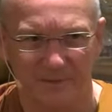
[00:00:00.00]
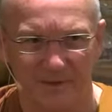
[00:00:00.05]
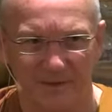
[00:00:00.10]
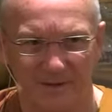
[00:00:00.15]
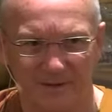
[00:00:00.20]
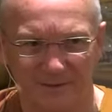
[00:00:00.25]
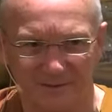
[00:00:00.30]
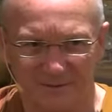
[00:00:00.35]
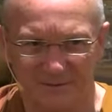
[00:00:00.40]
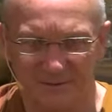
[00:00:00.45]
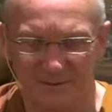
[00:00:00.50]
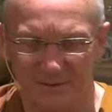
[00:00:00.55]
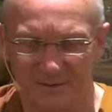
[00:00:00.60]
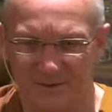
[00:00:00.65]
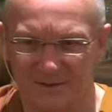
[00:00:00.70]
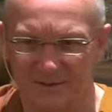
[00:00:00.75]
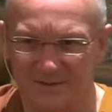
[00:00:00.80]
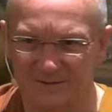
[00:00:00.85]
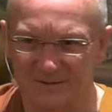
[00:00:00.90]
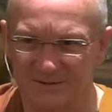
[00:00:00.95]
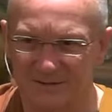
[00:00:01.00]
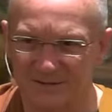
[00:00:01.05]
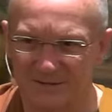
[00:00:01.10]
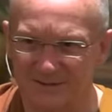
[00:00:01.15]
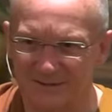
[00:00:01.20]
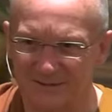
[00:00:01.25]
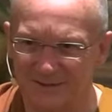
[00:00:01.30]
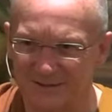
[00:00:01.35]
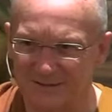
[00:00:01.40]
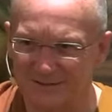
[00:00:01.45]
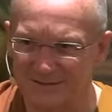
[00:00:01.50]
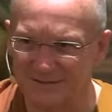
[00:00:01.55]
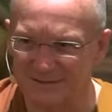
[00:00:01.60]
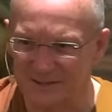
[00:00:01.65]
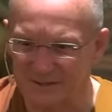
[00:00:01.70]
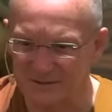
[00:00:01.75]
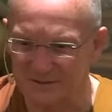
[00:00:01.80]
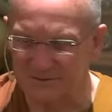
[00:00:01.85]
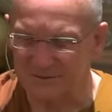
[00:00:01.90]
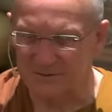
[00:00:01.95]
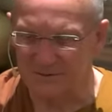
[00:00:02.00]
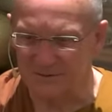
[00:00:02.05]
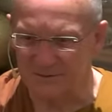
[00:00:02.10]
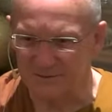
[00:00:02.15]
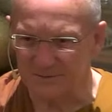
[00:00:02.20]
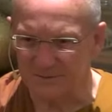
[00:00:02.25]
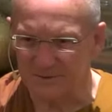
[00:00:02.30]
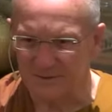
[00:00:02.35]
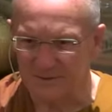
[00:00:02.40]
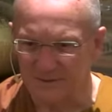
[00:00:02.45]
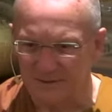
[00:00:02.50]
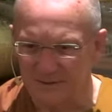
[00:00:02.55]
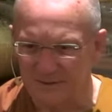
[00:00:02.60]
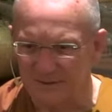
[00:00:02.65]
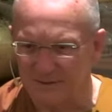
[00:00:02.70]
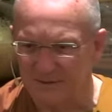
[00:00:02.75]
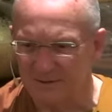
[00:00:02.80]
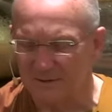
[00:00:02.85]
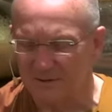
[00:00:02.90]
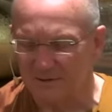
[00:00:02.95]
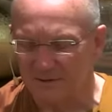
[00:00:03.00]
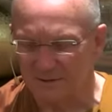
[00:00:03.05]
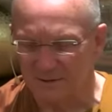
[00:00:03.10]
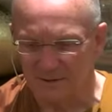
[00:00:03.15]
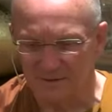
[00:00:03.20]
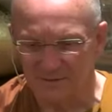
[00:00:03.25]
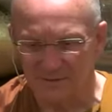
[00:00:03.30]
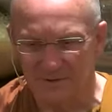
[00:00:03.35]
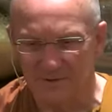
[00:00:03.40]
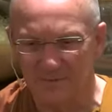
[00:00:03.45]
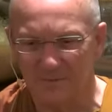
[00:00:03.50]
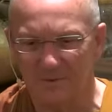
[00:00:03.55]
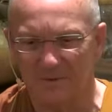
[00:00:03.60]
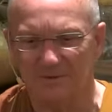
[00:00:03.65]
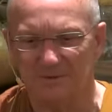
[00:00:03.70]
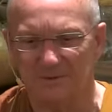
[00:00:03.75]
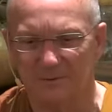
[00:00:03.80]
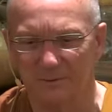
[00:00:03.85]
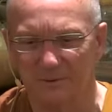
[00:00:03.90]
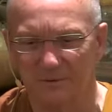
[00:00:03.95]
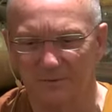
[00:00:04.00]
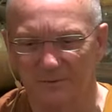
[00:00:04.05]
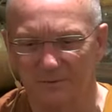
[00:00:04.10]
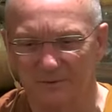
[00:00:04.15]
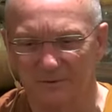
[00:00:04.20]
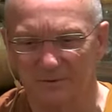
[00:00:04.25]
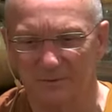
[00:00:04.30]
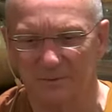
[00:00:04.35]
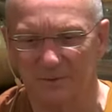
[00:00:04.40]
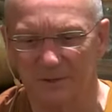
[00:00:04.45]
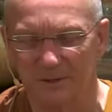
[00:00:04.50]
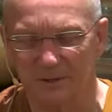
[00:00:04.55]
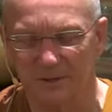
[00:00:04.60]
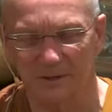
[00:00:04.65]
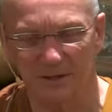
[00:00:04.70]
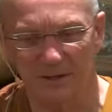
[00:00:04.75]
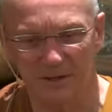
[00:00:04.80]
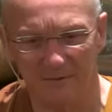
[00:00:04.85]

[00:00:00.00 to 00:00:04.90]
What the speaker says: And so that's that sense of, nothing whatsoever should be clung.